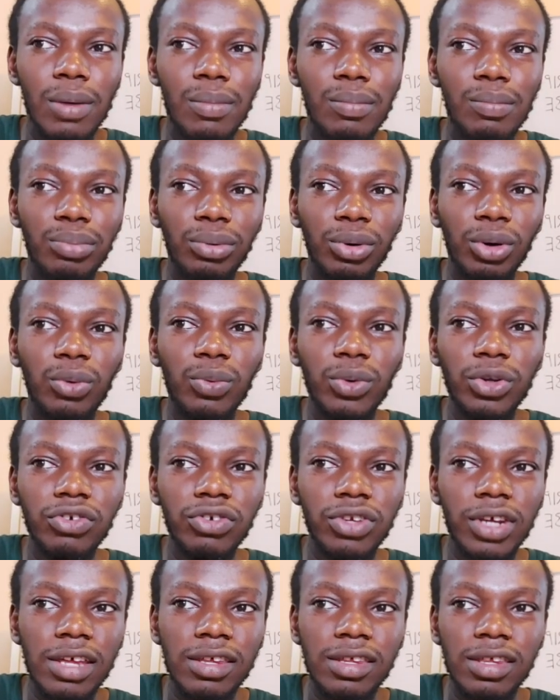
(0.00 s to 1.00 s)
But with
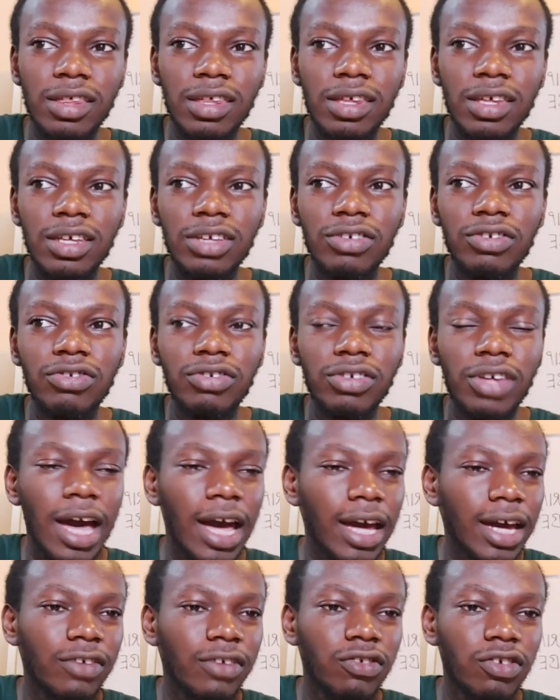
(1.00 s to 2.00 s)
Udacity,
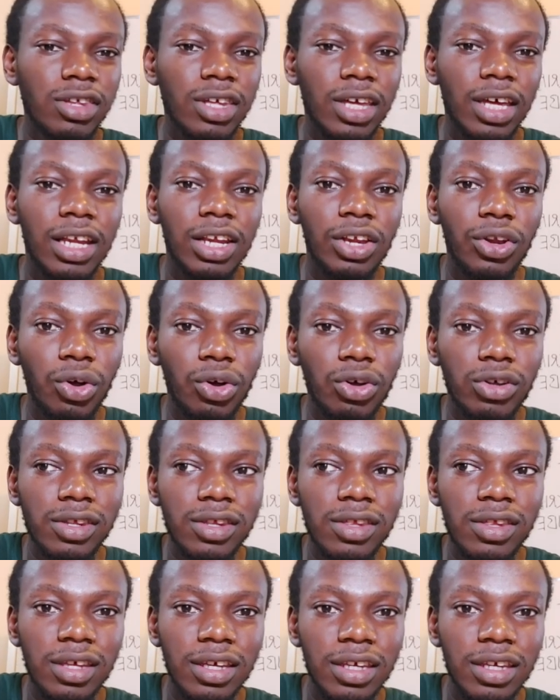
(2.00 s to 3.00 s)
I can just get
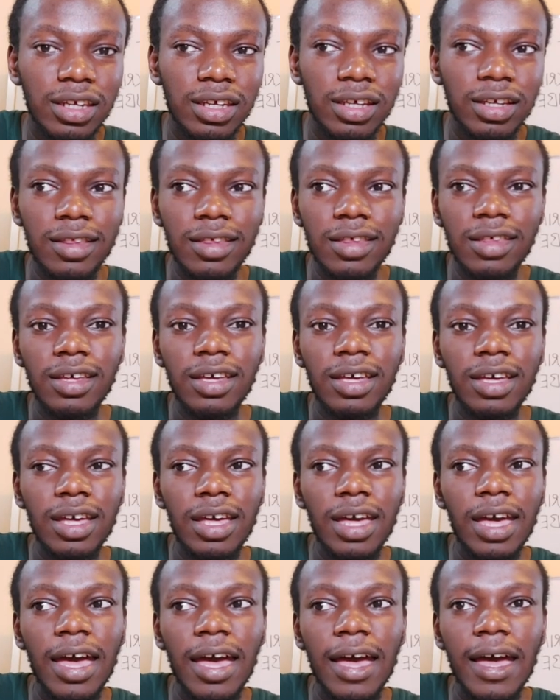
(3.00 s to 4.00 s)
lost it,
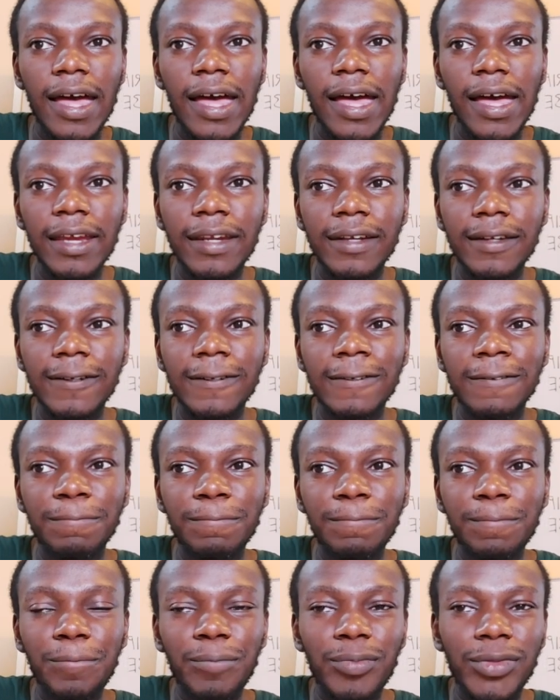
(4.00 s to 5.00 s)
and
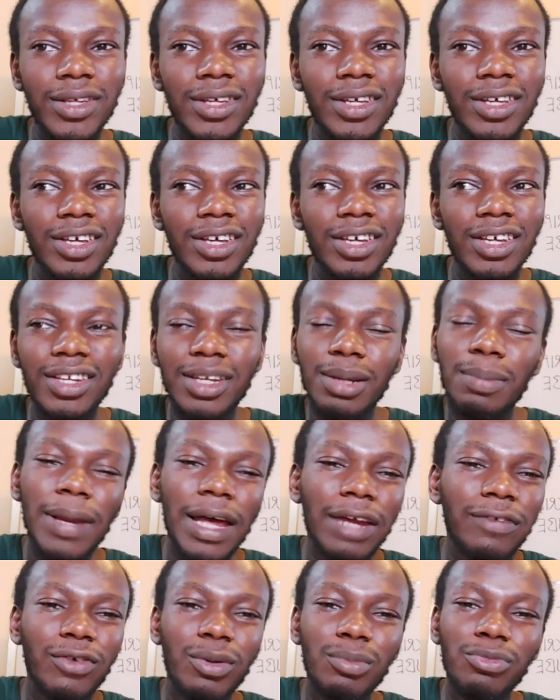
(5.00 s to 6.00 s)
the
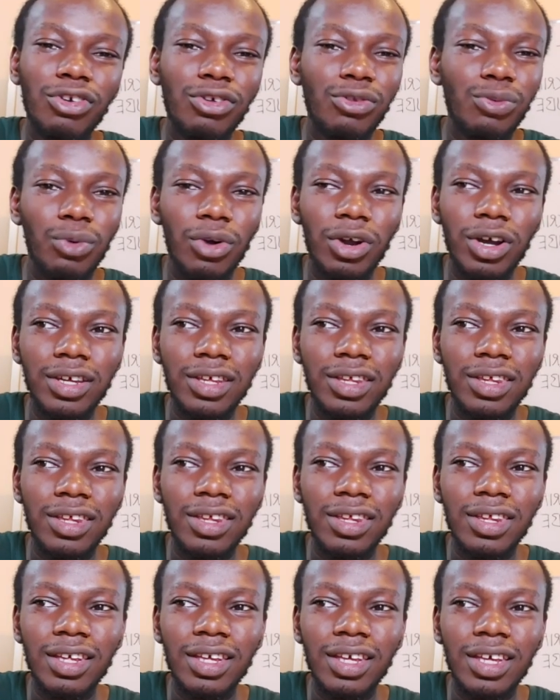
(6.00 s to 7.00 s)
platform just
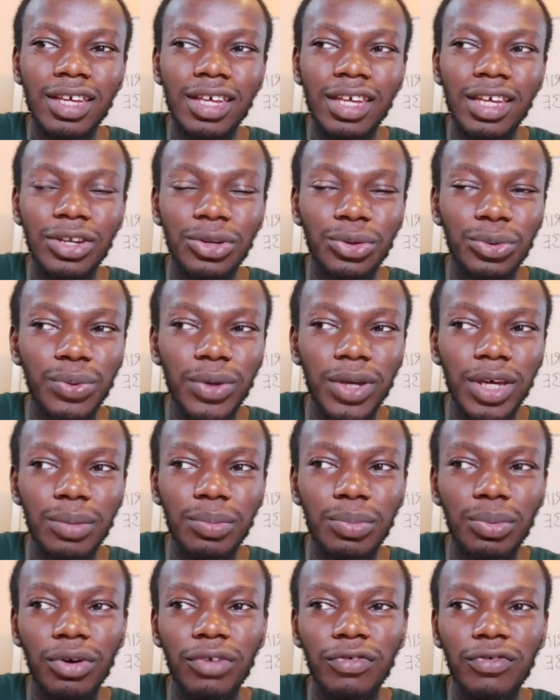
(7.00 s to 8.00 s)
works in a way.
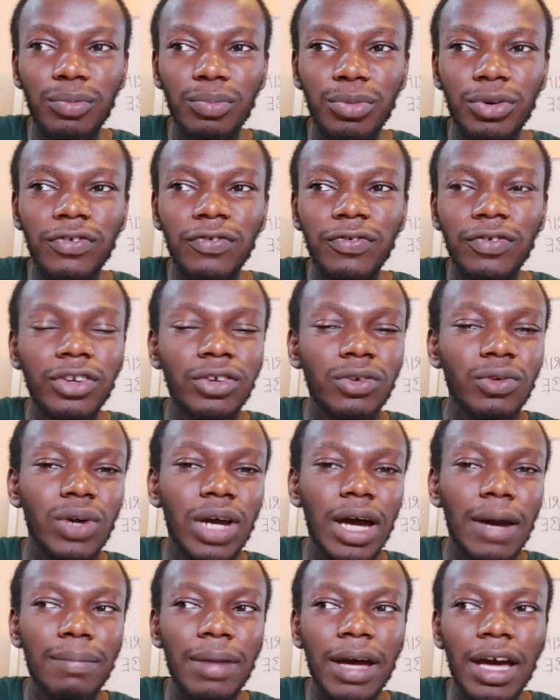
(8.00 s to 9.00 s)
But for
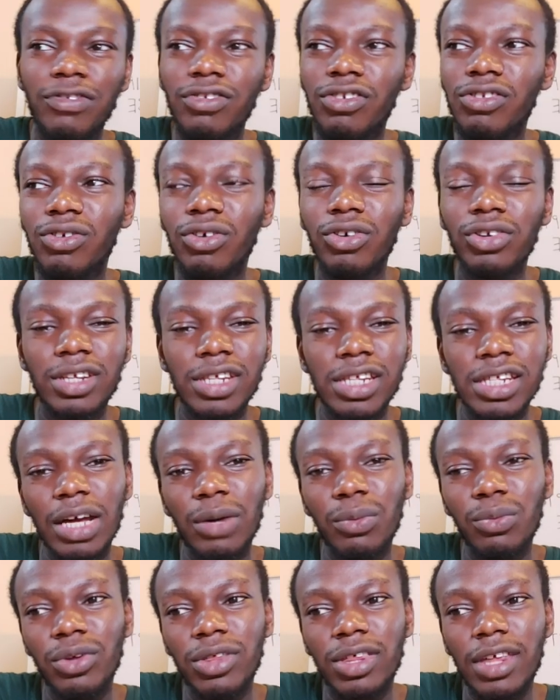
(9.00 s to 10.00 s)
Freecodecamp, I just don't
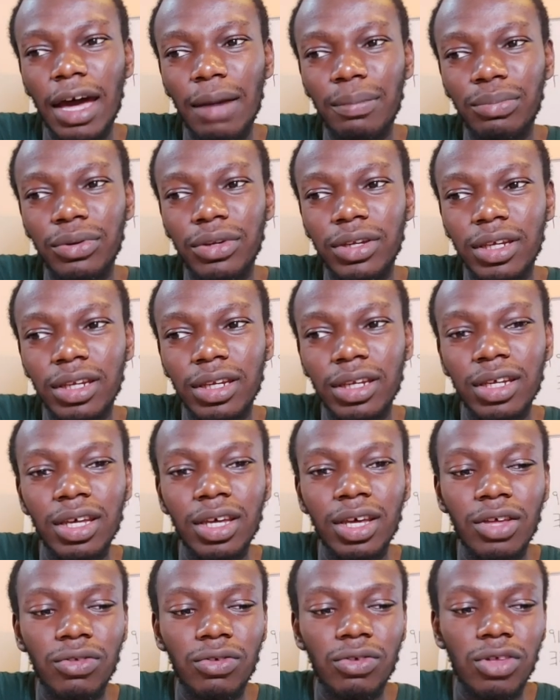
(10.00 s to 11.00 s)
understand what's happening.
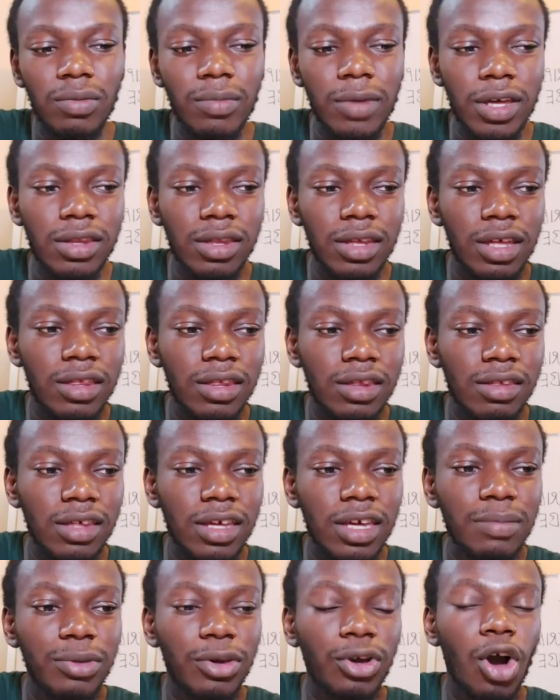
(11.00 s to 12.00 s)
To some extent,
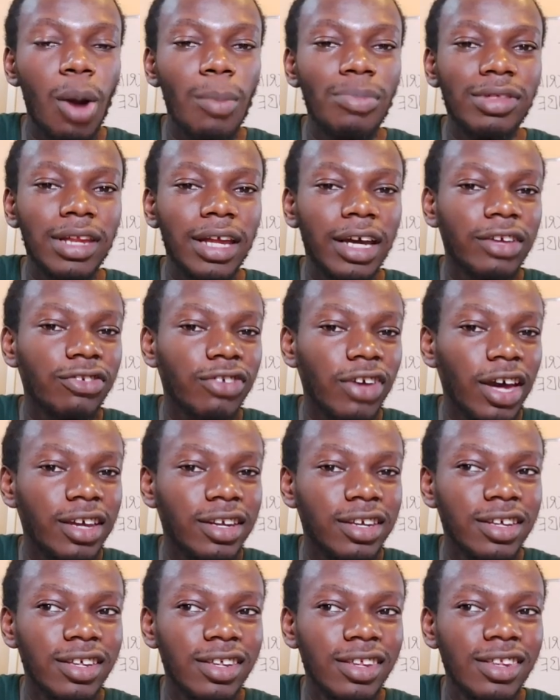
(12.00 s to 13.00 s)
it becomes like
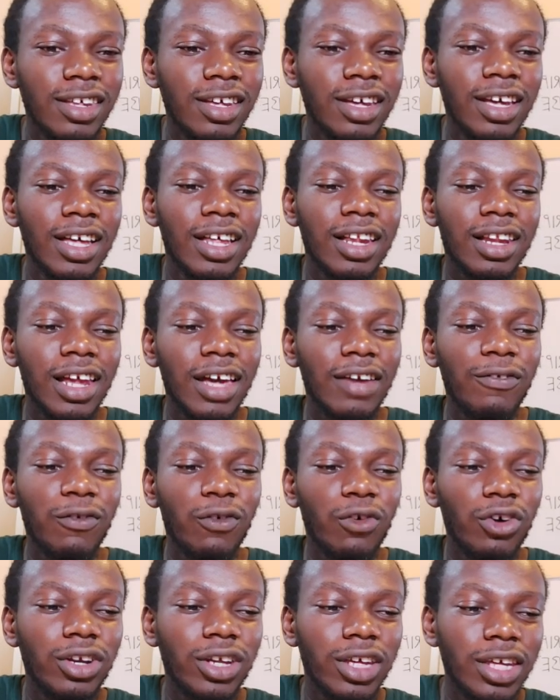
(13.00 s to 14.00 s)
Chinese. Like
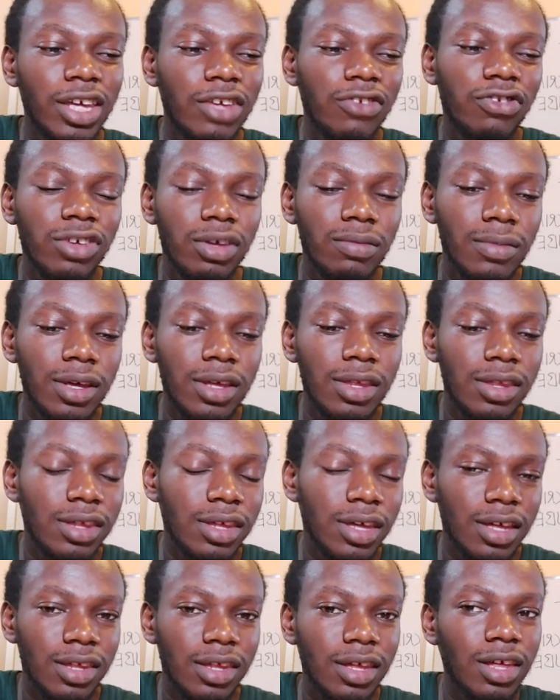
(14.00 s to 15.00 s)
for the HTML and
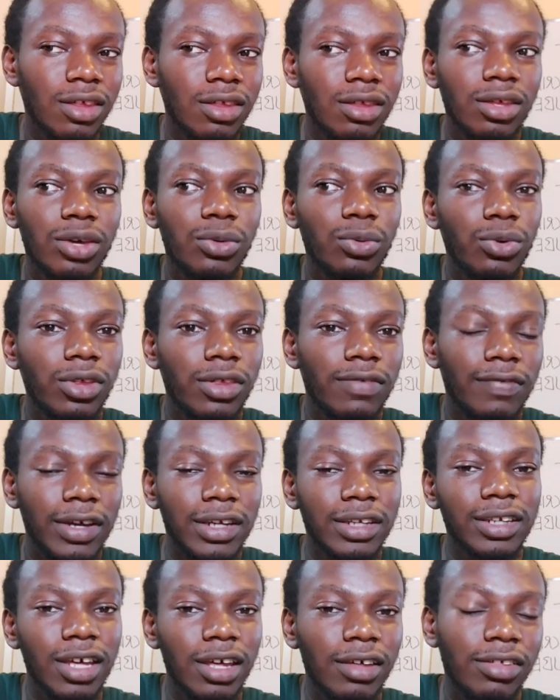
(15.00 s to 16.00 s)
CSS, it was
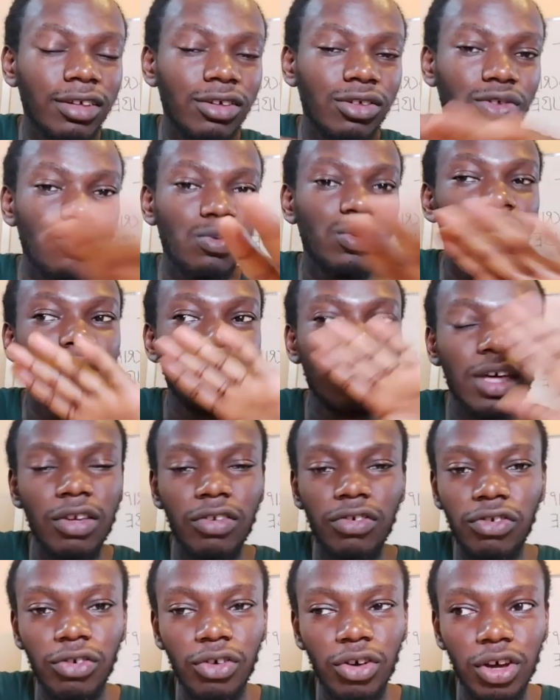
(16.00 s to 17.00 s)
fantastic, sweet,
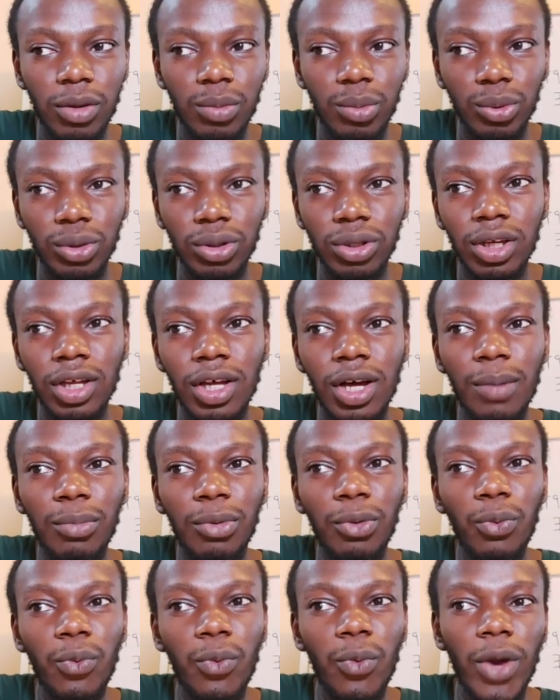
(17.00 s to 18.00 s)
enjoyable.
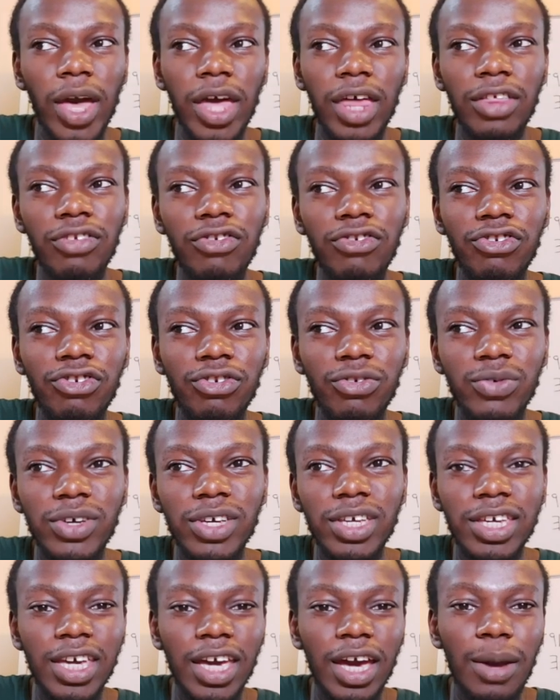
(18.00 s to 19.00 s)
But when
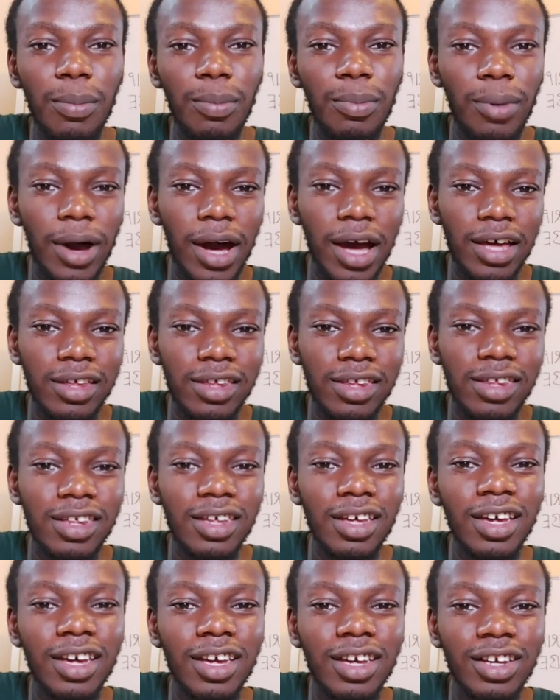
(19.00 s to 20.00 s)
you get past
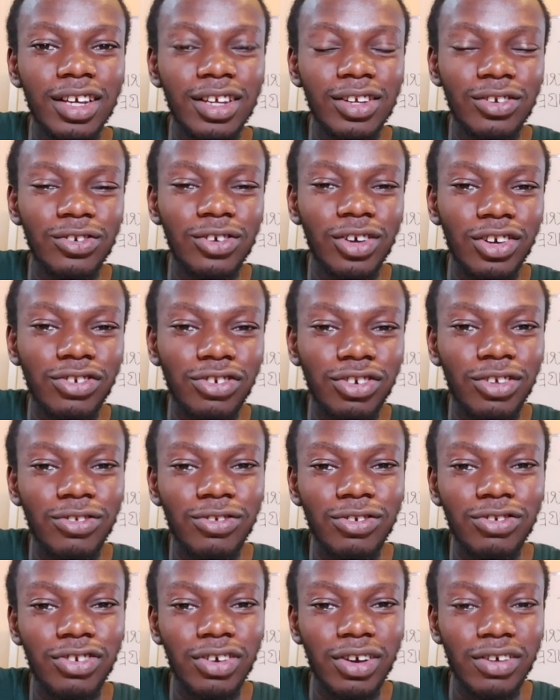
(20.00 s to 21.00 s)
Introduction
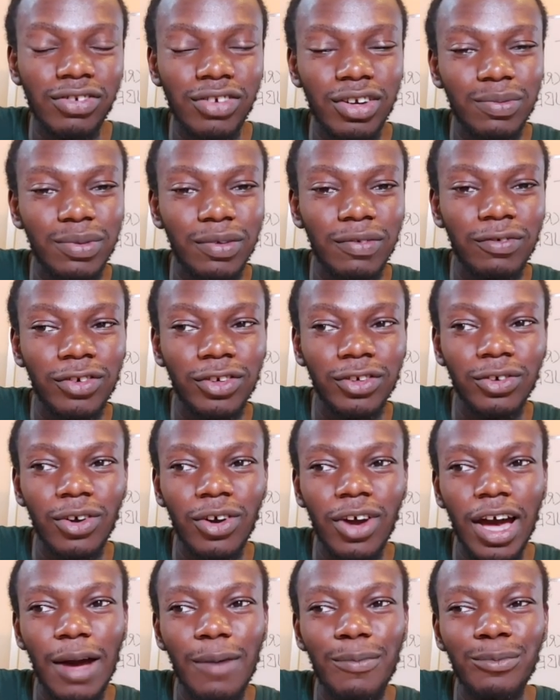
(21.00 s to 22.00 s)
to JavaScript in
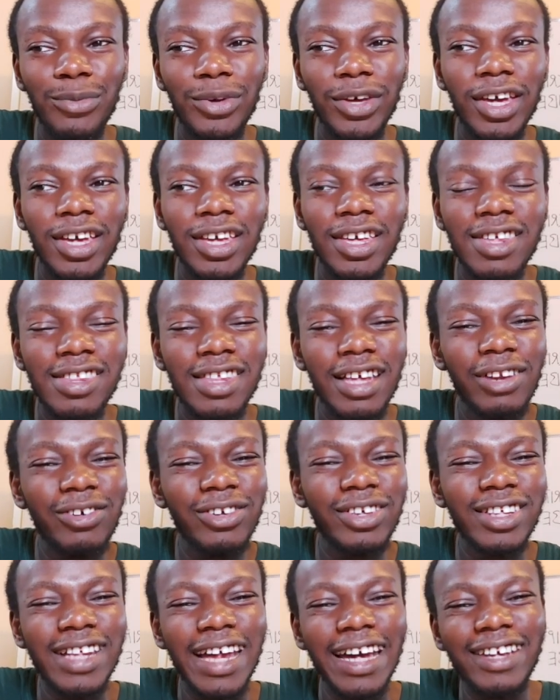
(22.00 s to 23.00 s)
Freecodecamp, it starts
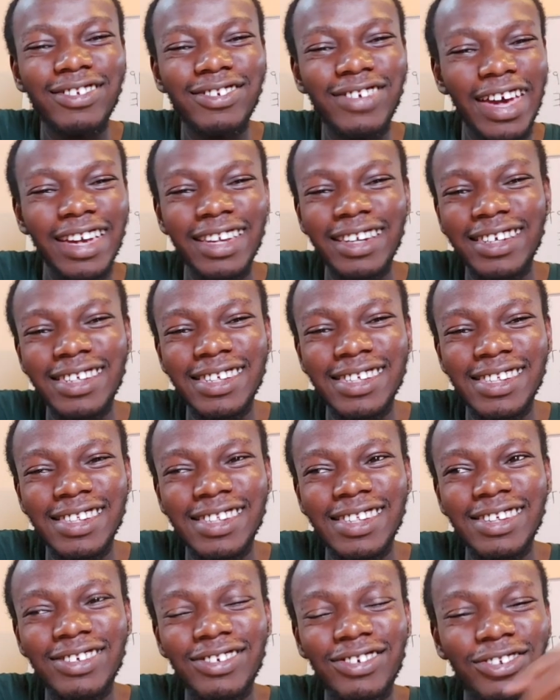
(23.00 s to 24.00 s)
looking like
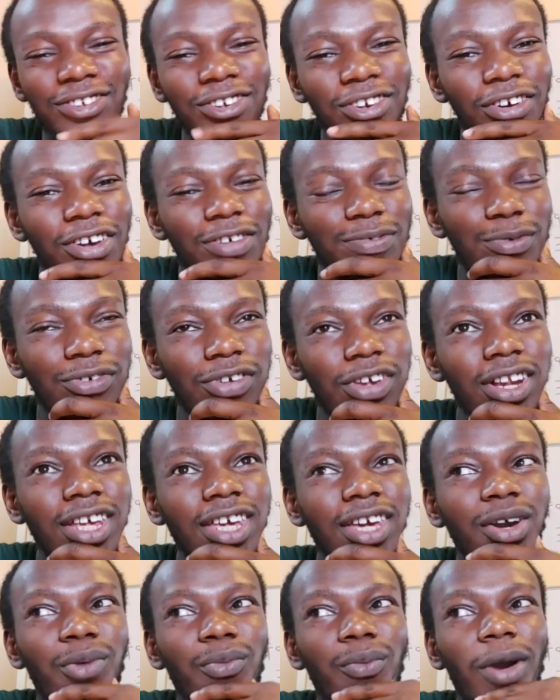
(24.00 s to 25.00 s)
Chinese, you know,
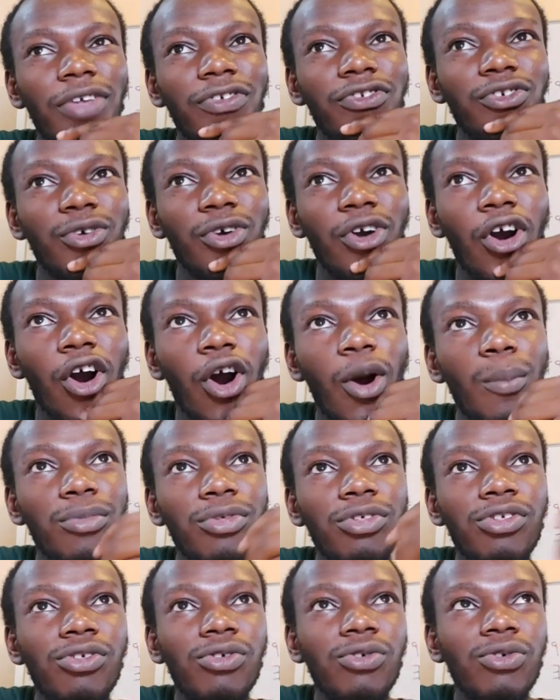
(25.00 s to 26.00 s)
especially when you come
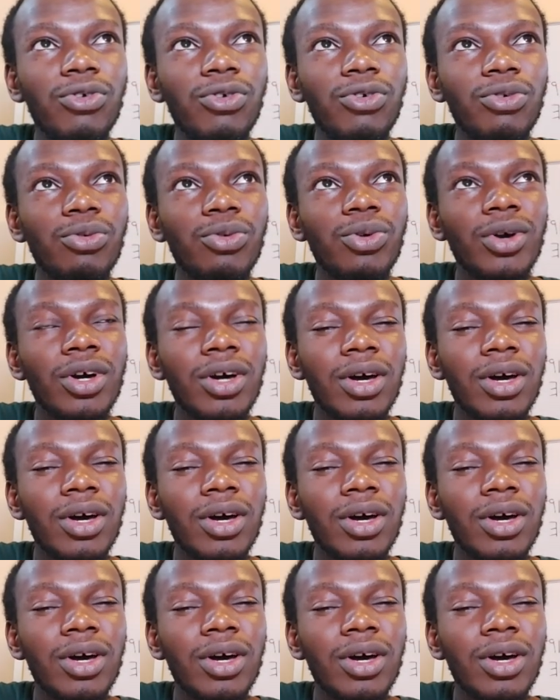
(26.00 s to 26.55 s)
to